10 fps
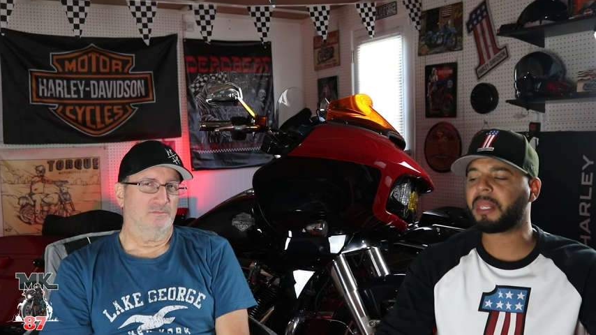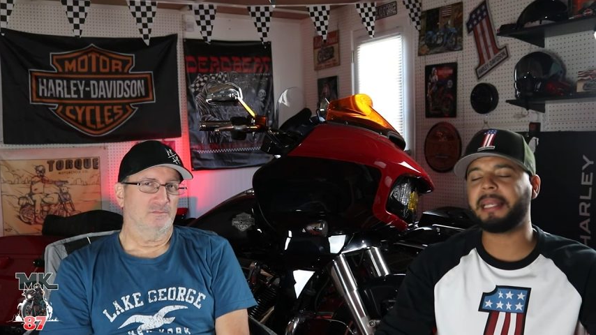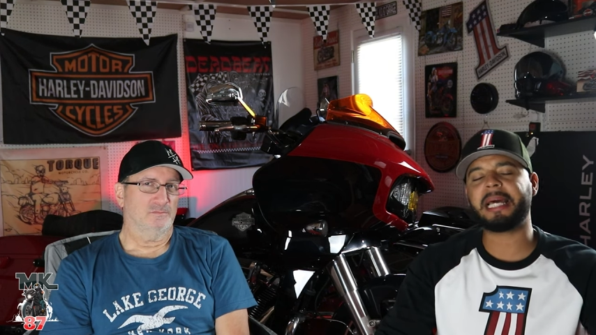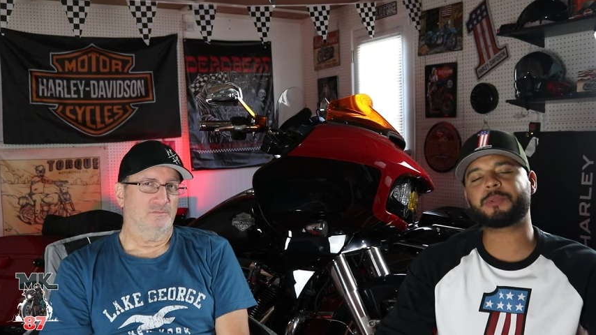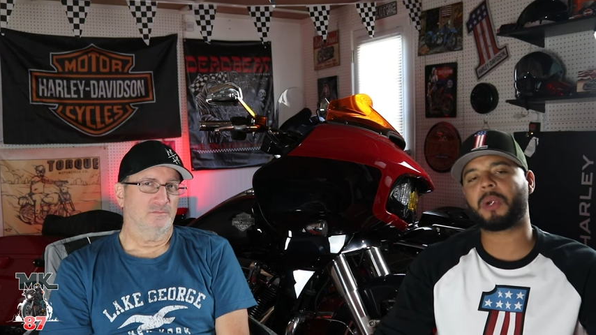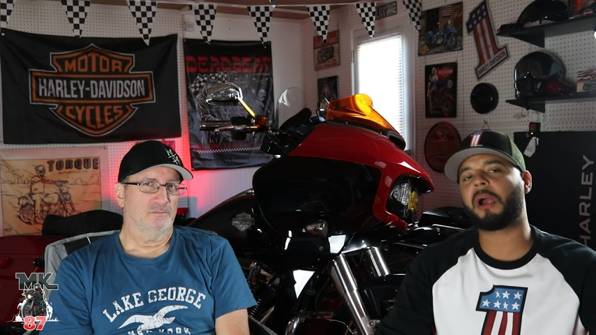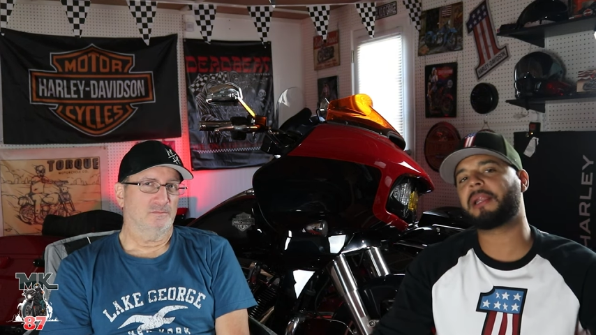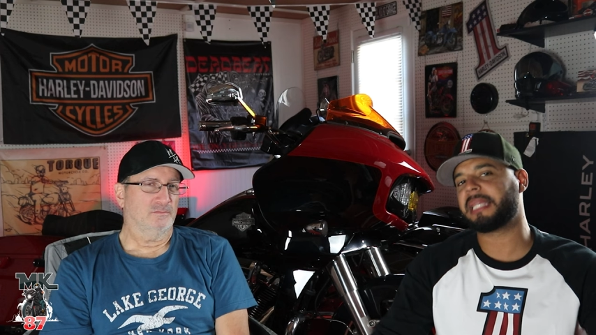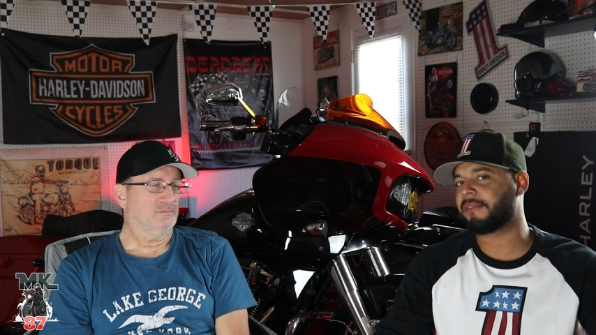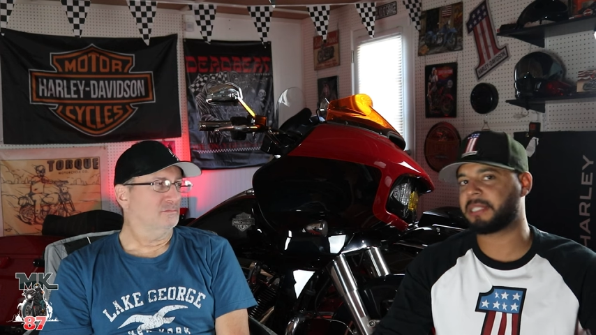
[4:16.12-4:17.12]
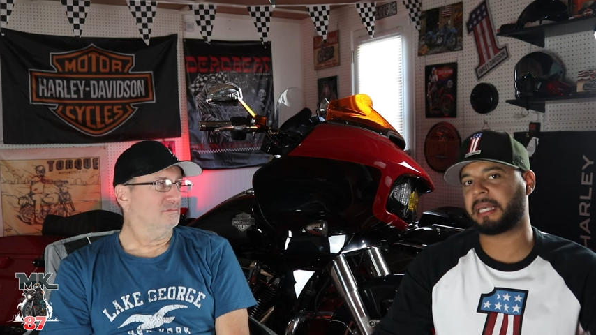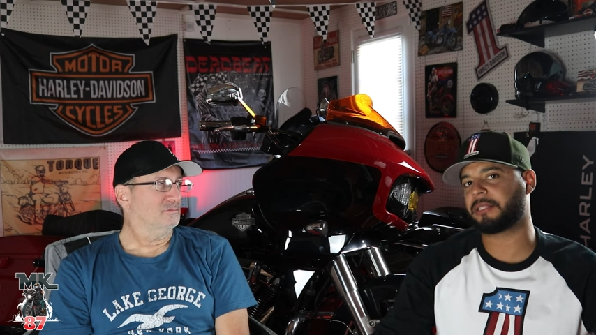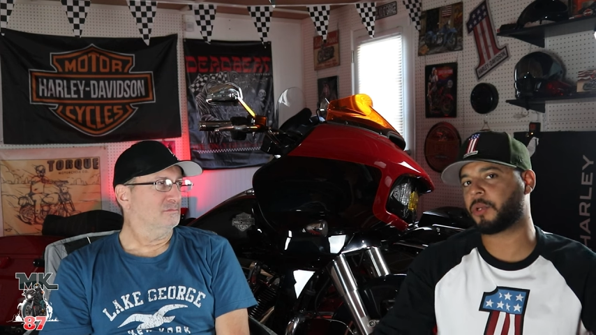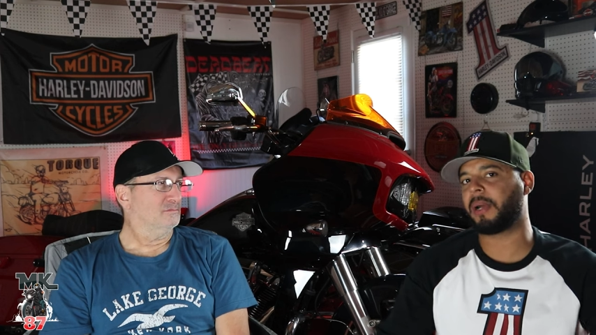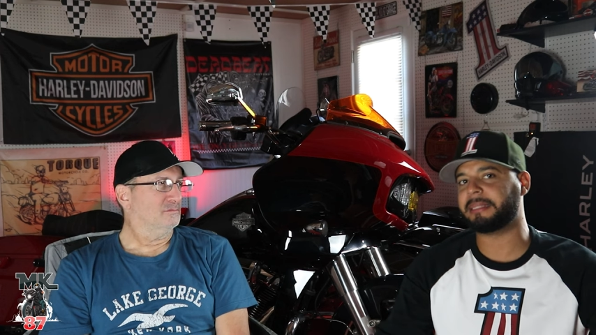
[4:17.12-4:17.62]
Speaker 1: And that's where Harley Davidson
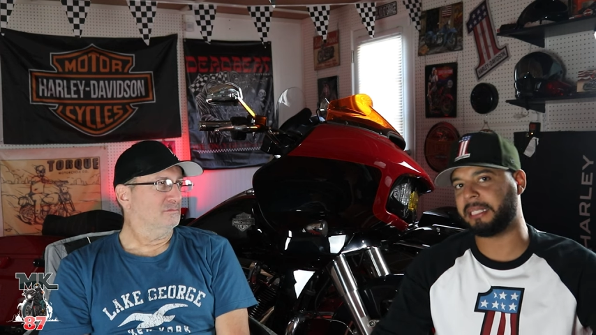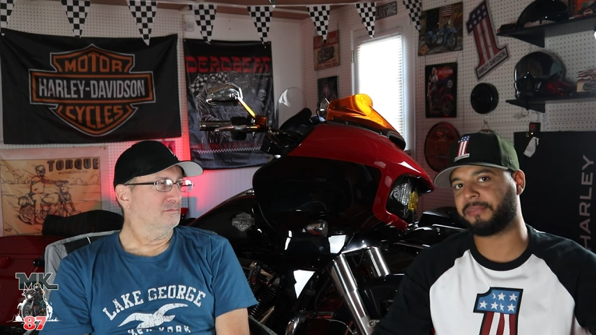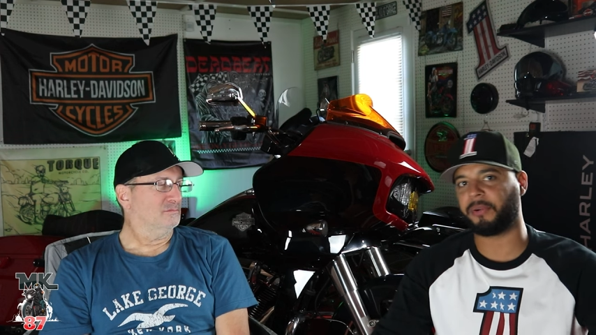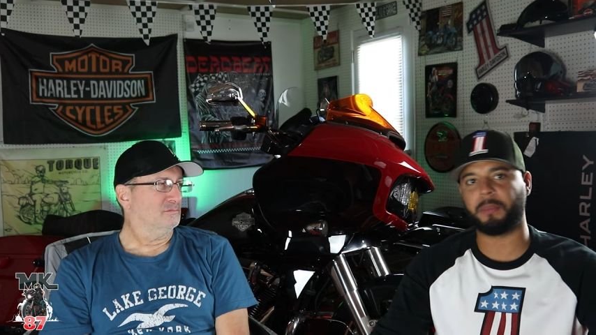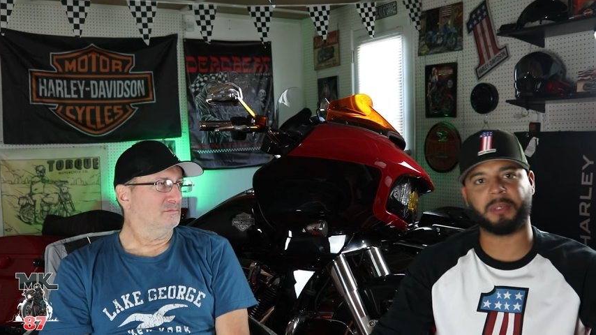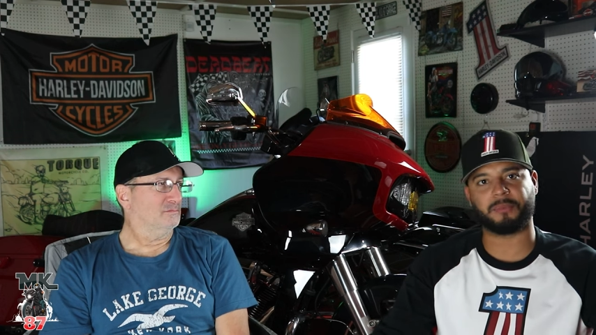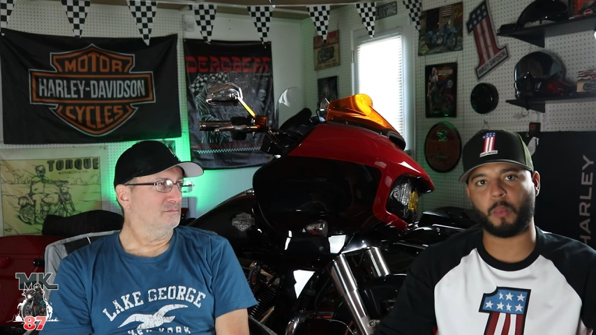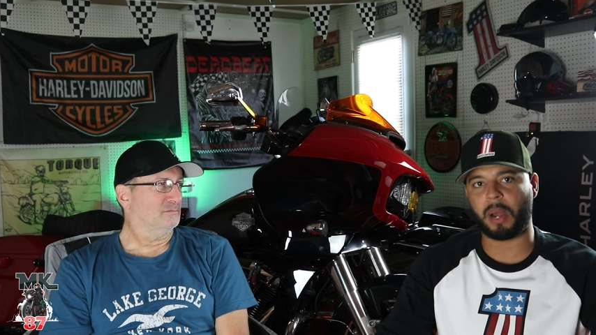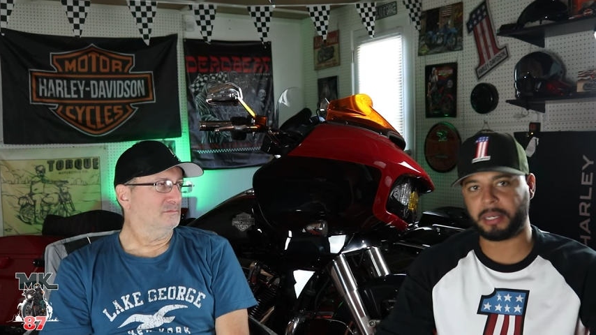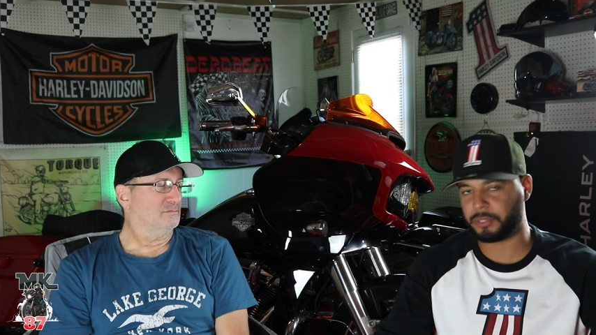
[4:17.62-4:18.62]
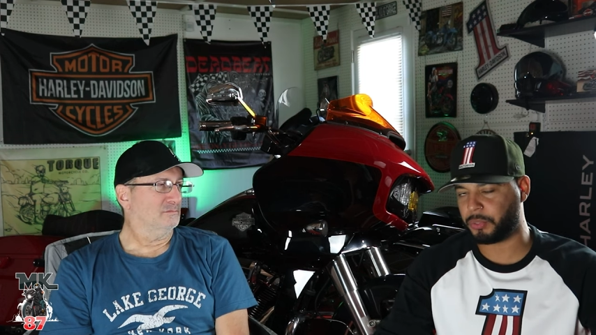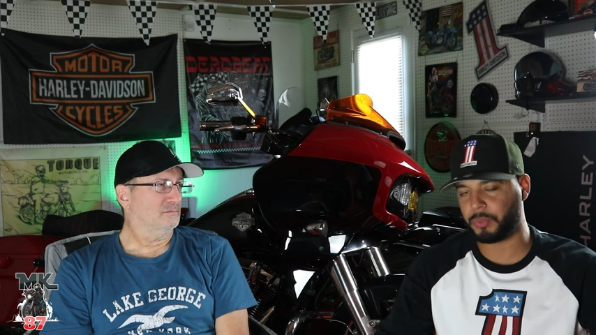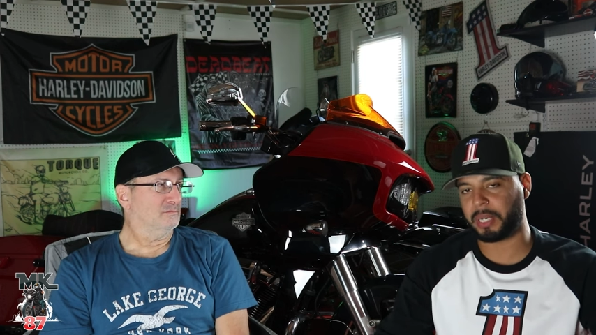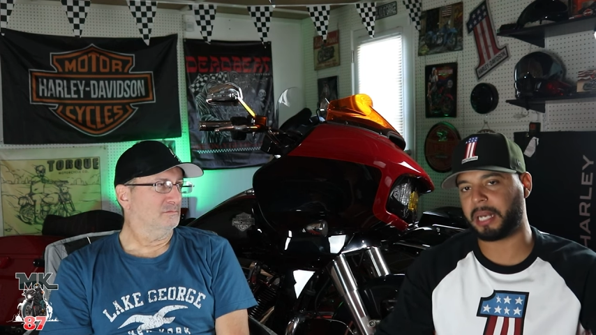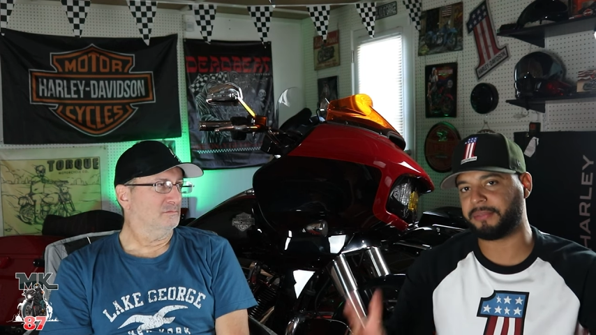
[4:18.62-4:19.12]
got this whole idea from of wanting to
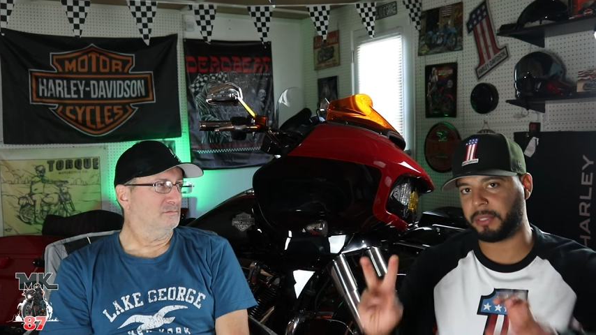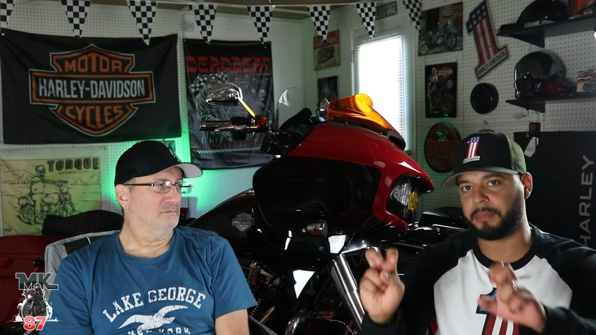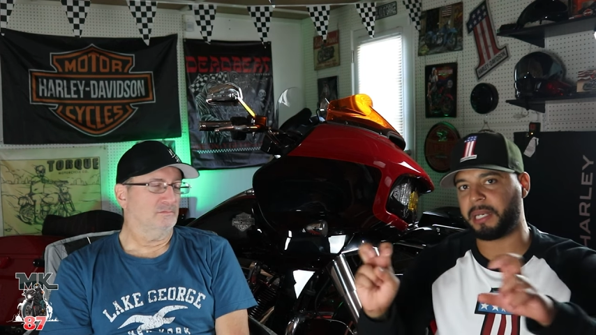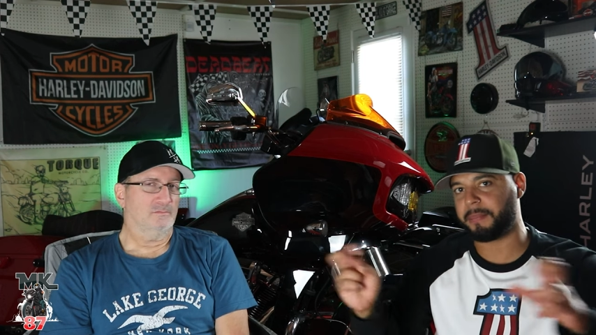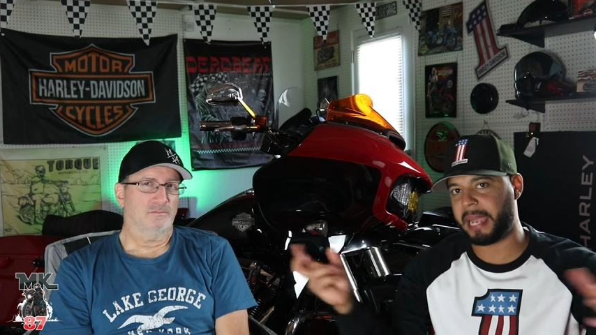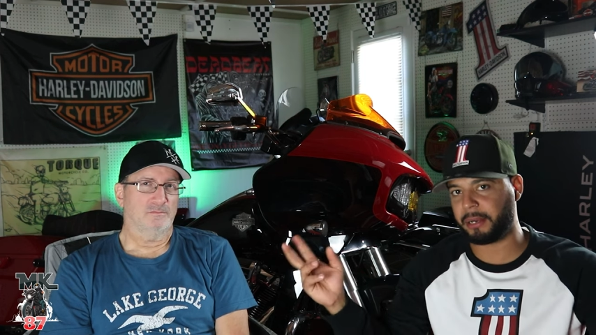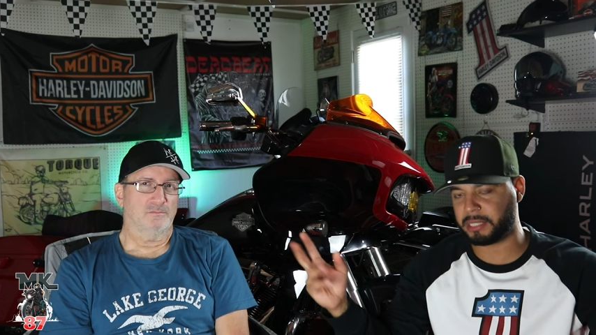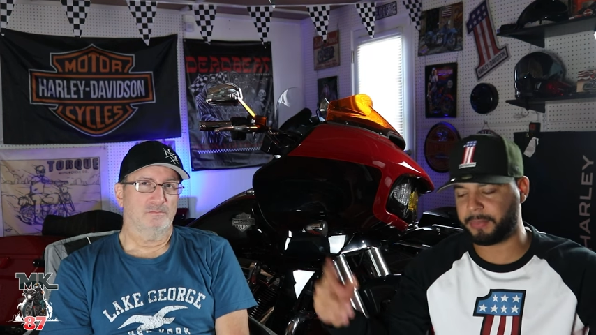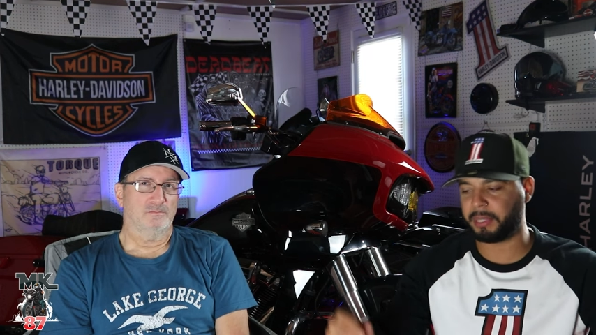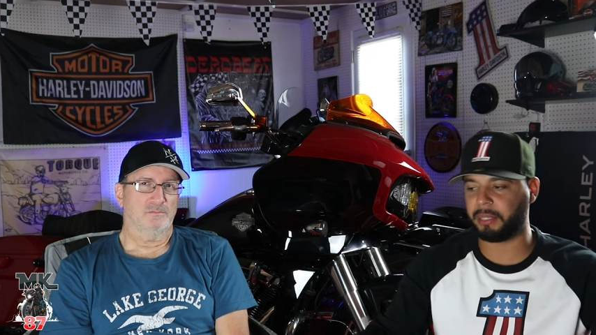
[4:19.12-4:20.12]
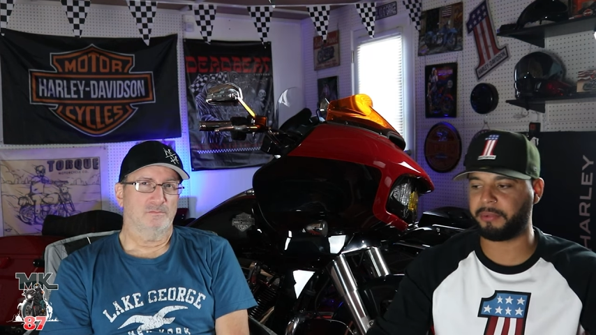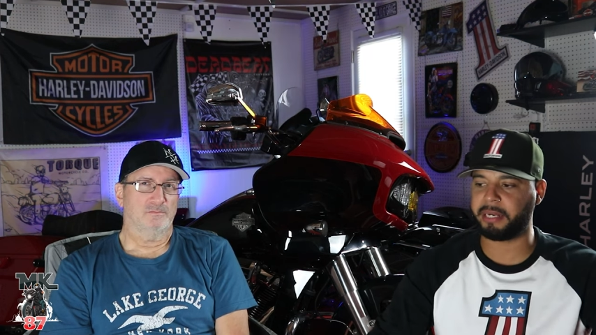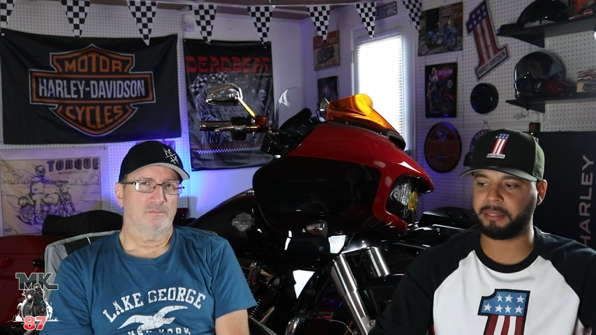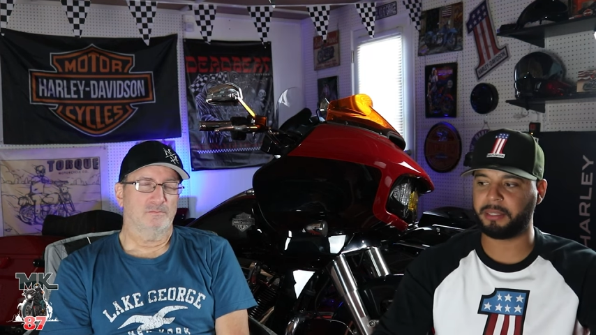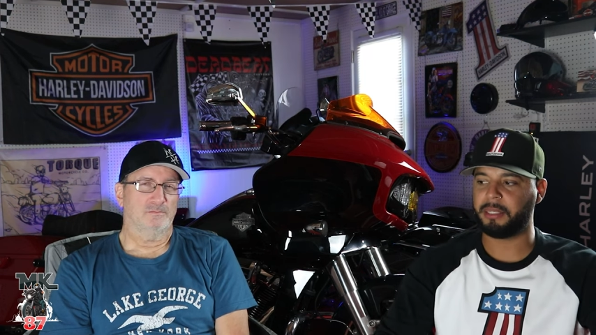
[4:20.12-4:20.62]
do kind of a mini bagger type of thing,
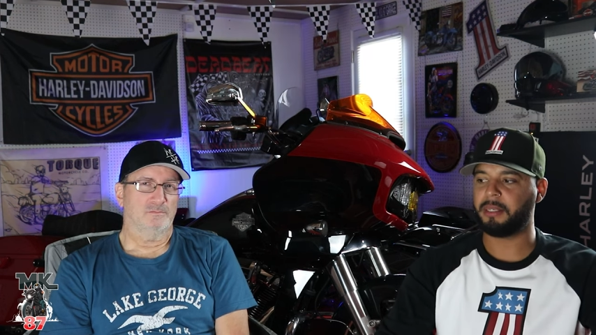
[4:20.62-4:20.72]
right?